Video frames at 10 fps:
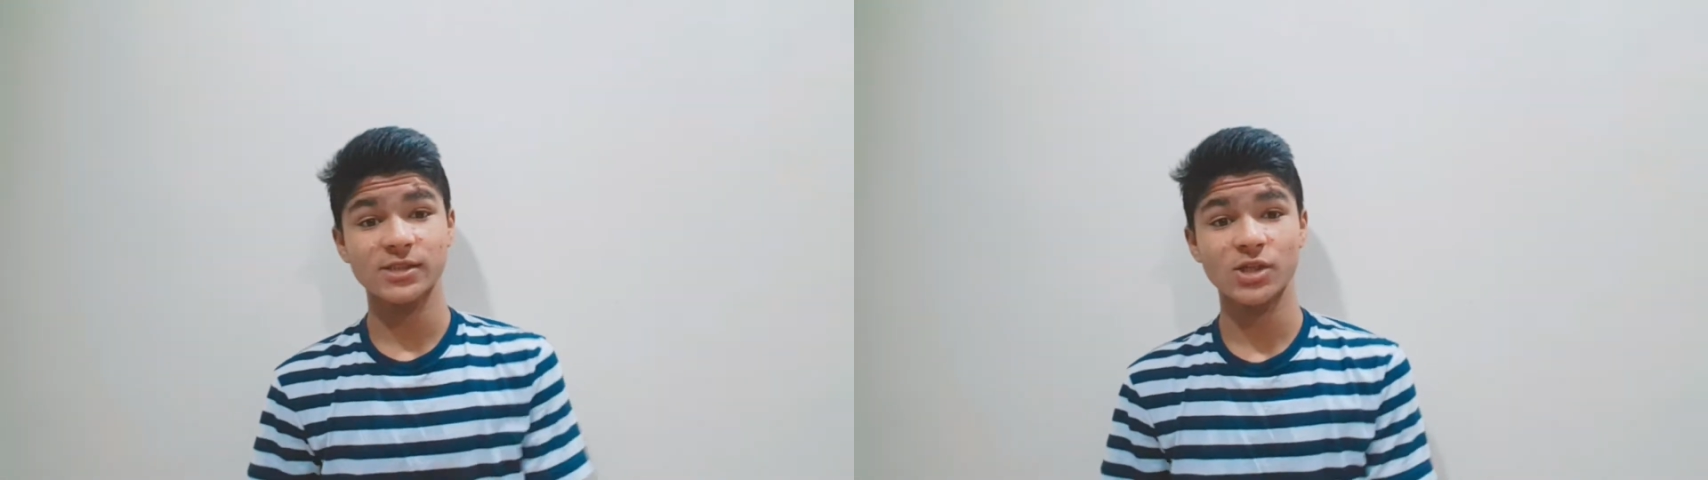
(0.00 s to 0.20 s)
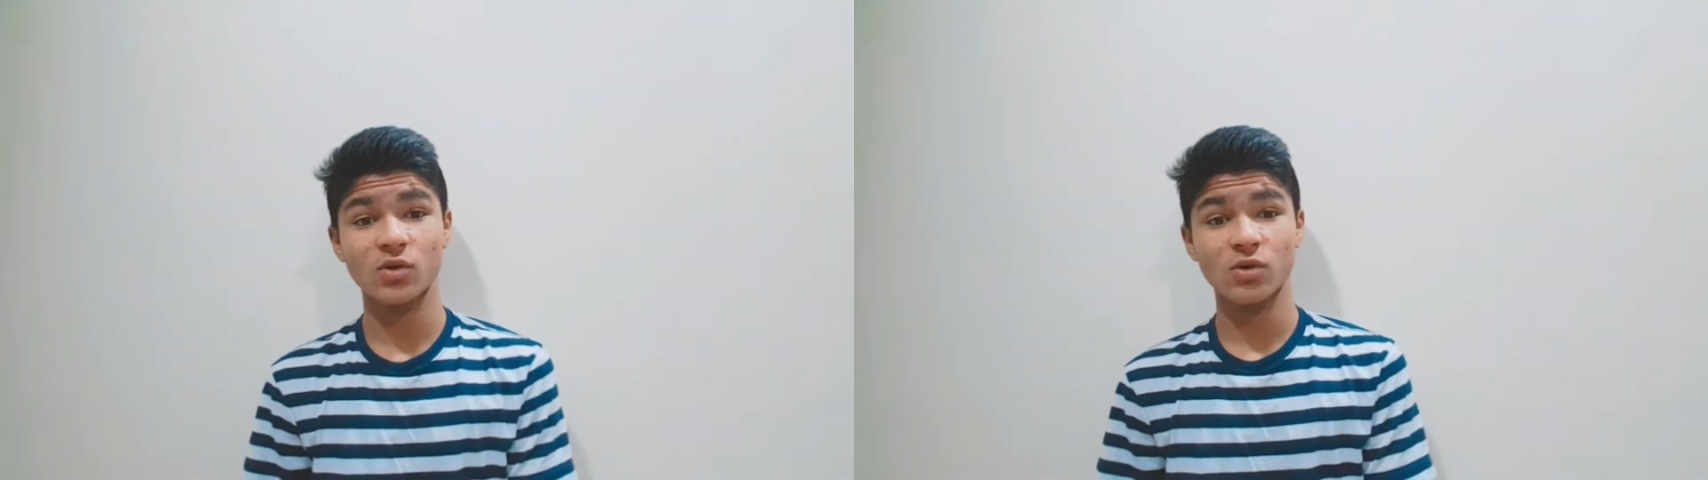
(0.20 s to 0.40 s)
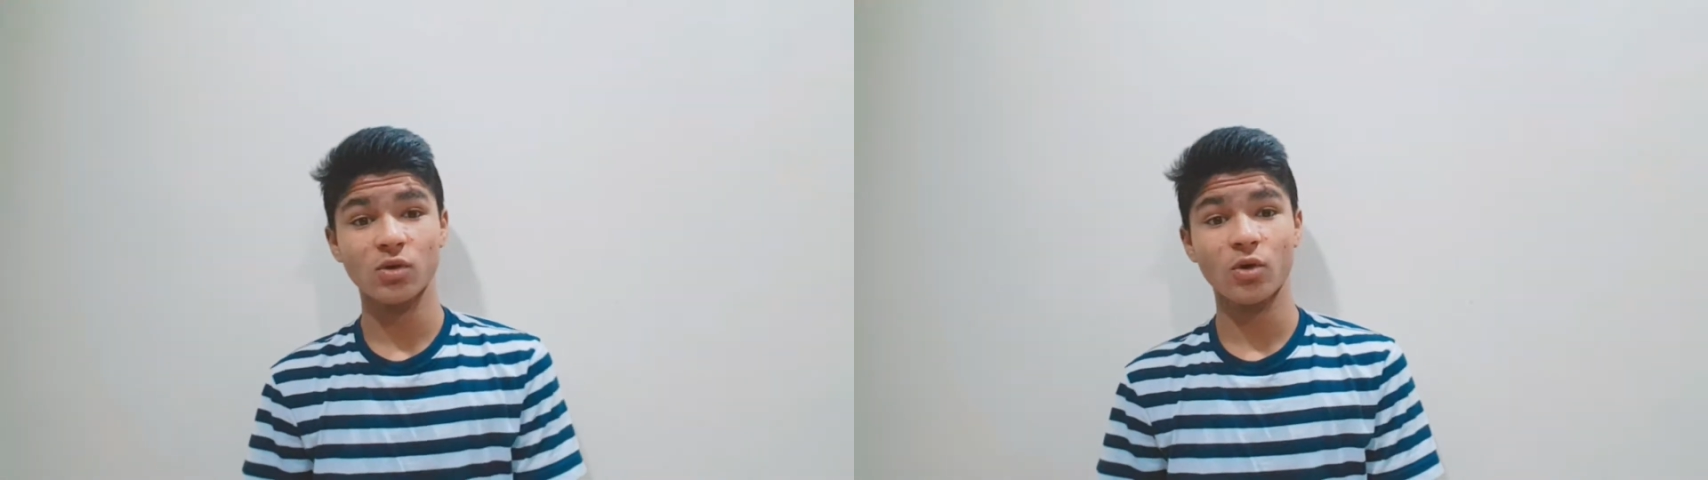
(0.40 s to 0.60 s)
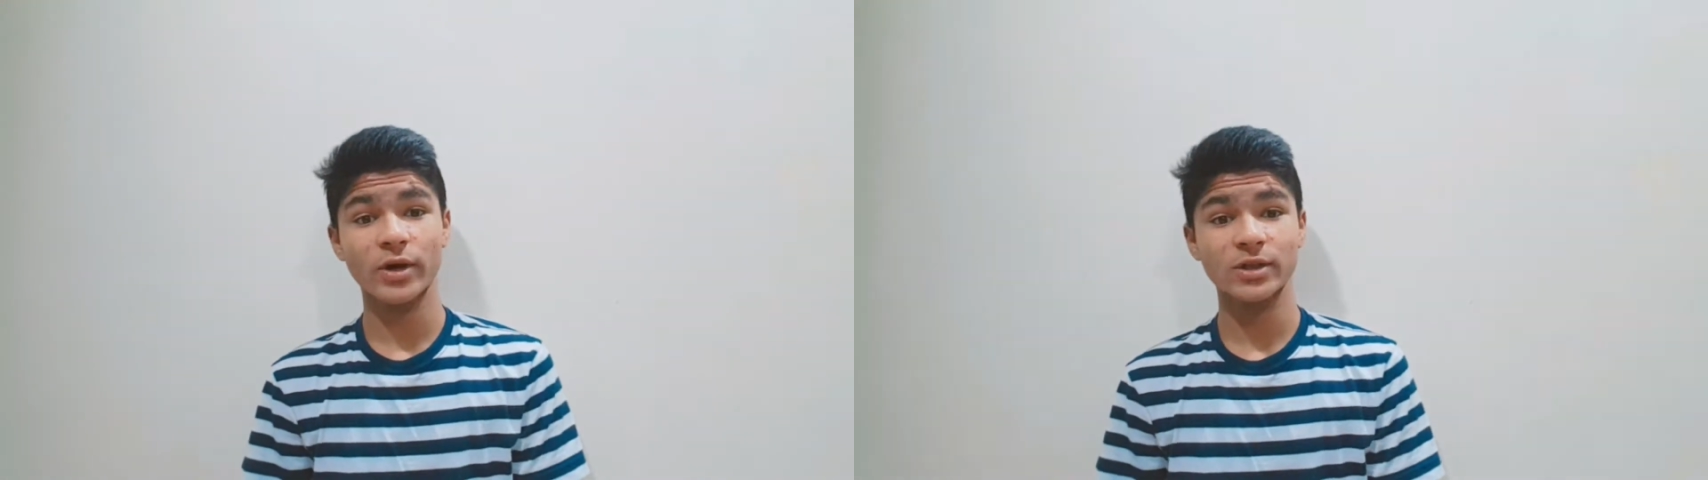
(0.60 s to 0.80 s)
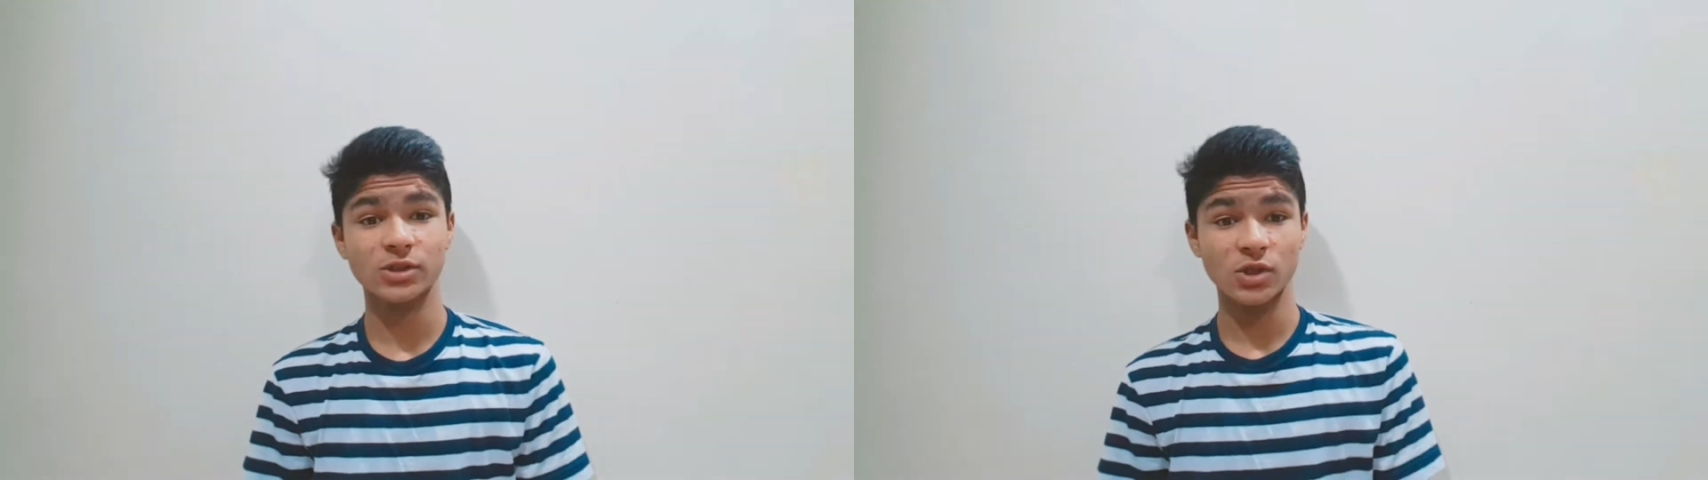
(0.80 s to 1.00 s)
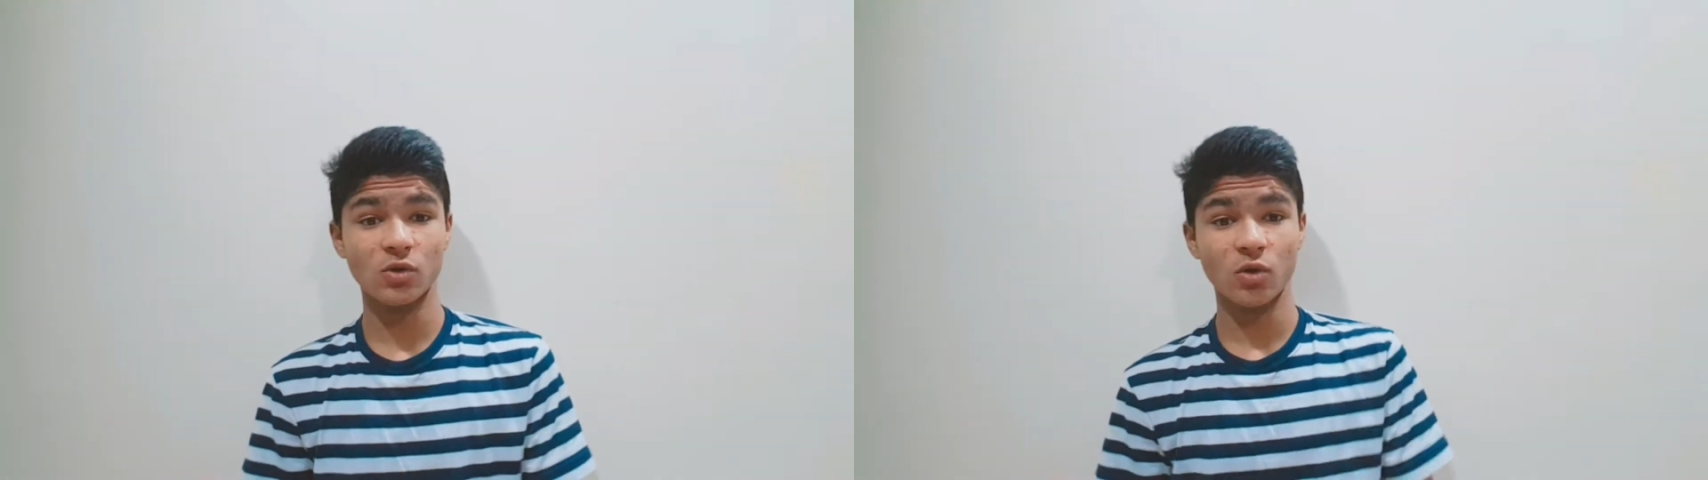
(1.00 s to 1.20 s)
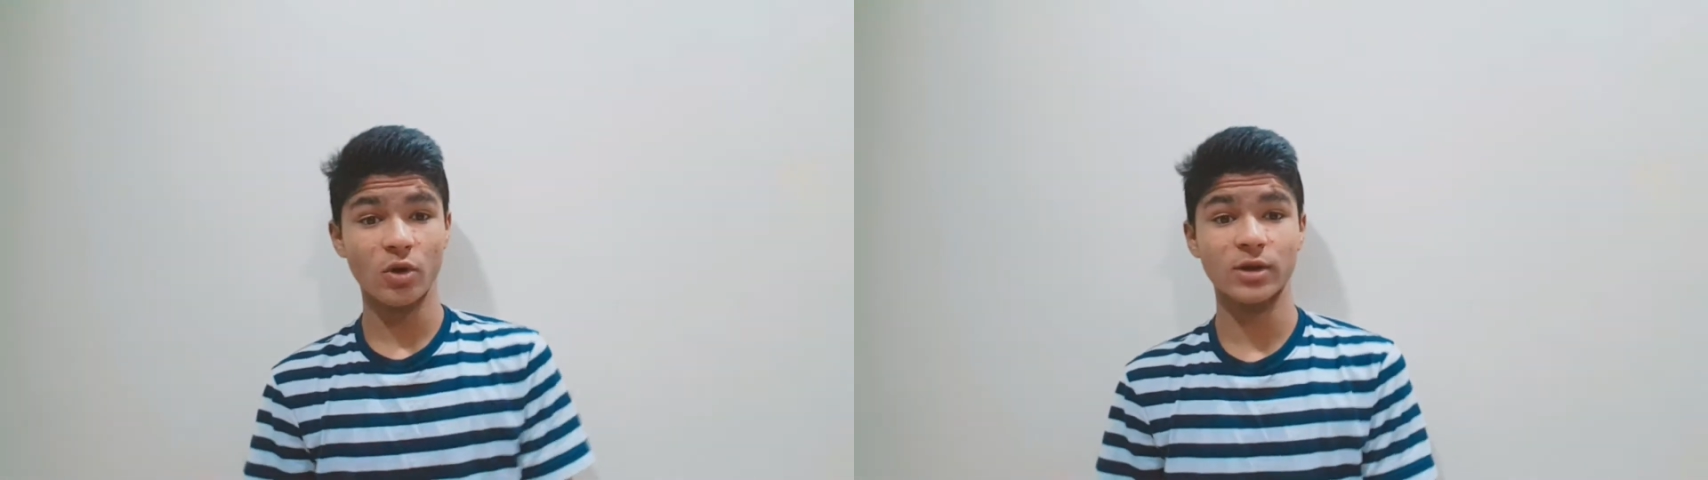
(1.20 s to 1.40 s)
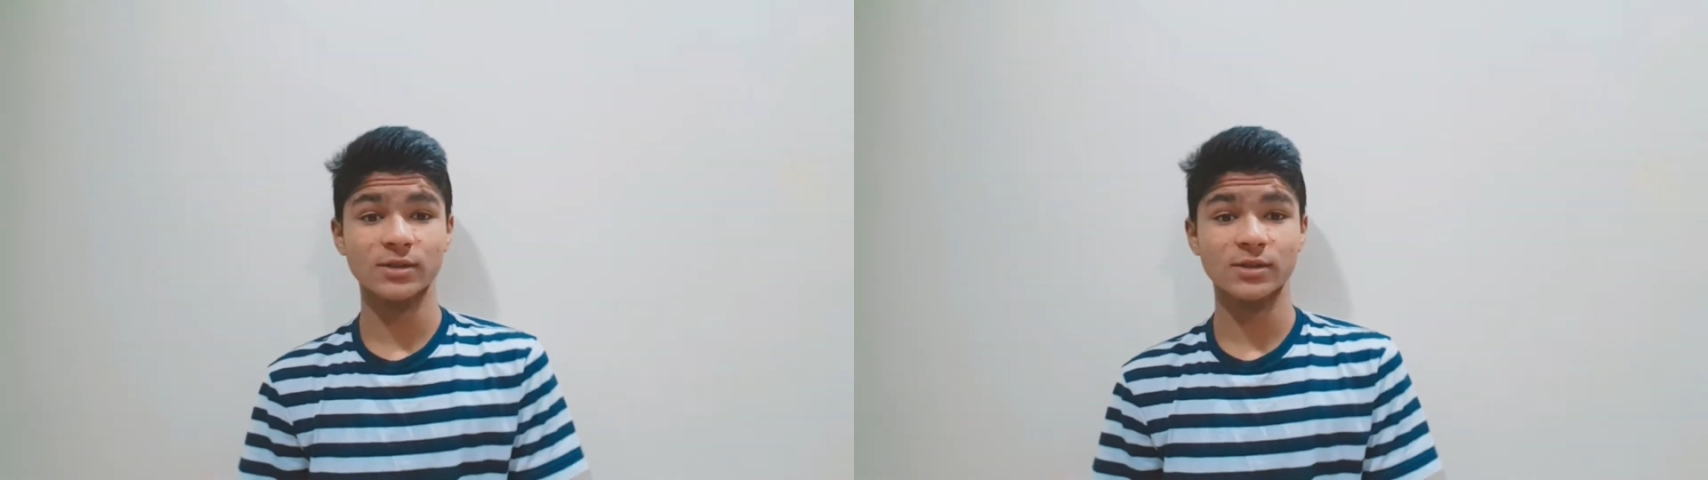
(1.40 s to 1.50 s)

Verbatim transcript: Jiocoin Jiocoin